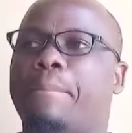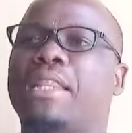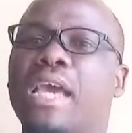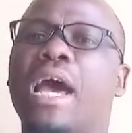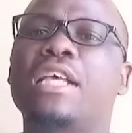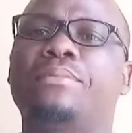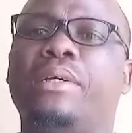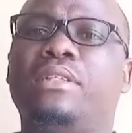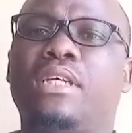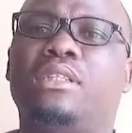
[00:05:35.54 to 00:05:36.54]
But the
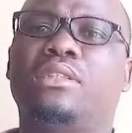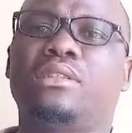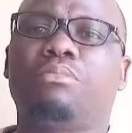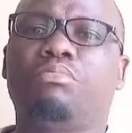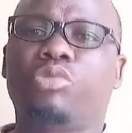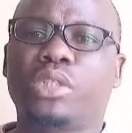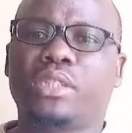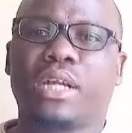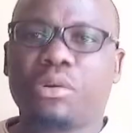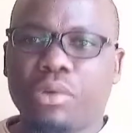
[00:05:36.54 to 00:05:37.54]
husband, that
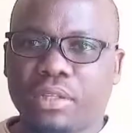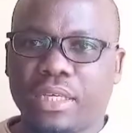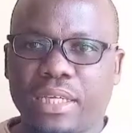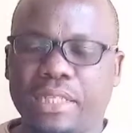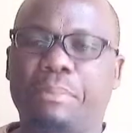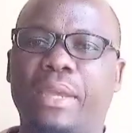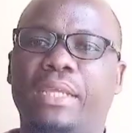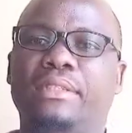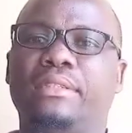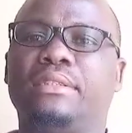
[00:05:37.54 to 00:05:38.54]
literally when they get
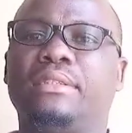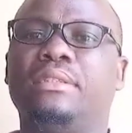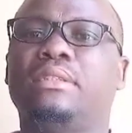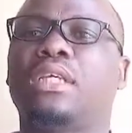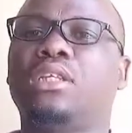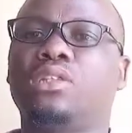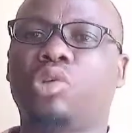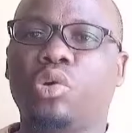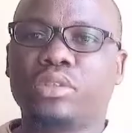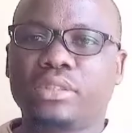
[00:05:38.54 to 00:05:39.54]
paid, they
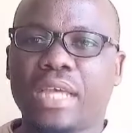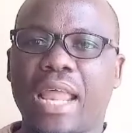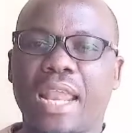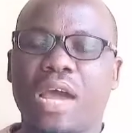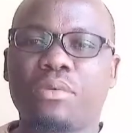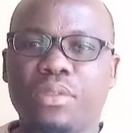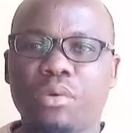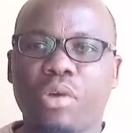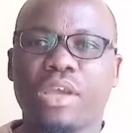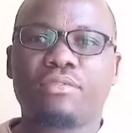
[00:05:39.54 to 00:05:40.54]
don't allow
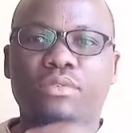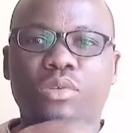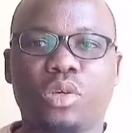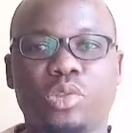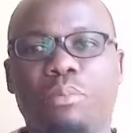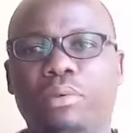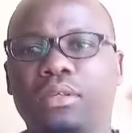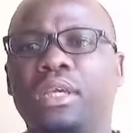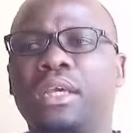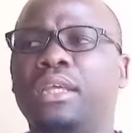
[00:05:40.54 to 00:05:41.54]
the wife to go
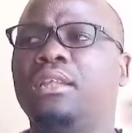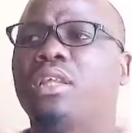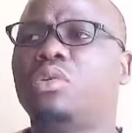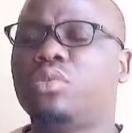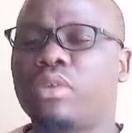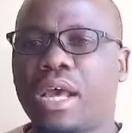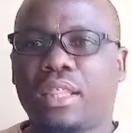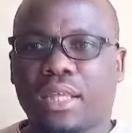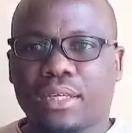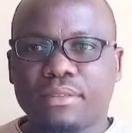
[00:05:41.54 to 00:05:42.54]
shopping. They would
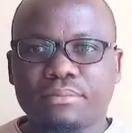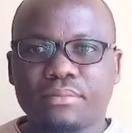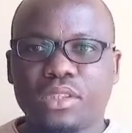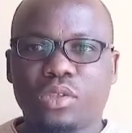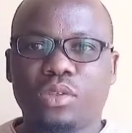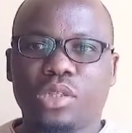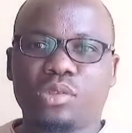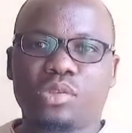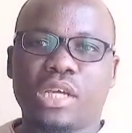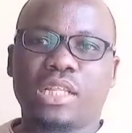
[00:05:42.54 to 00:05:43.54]
rather, they
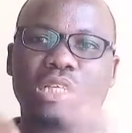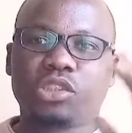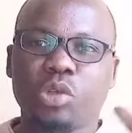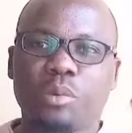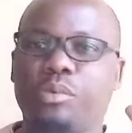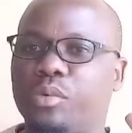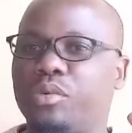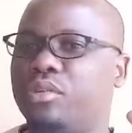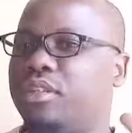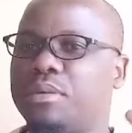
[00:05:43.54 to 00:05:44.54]
would rather shop
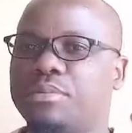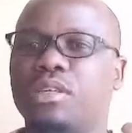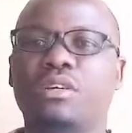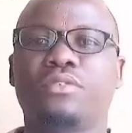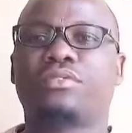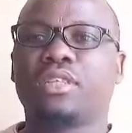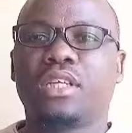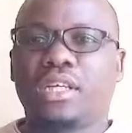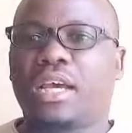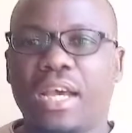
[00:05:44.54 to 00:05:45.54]
themselves
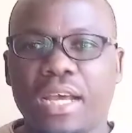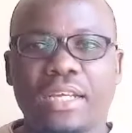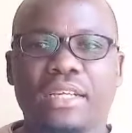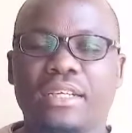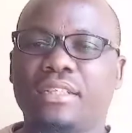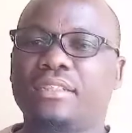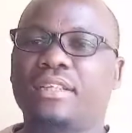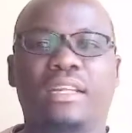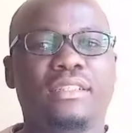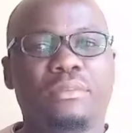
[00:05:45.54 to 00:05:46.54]

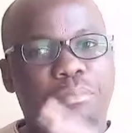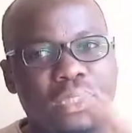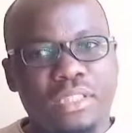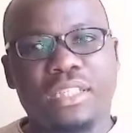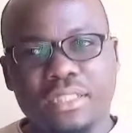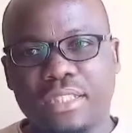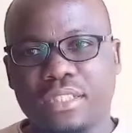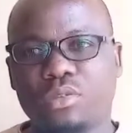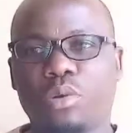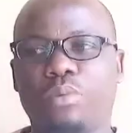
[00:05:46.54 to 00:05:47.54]
and bring the
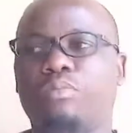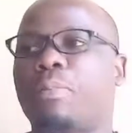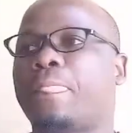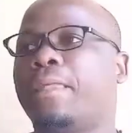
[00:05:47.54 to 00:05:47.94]
things home,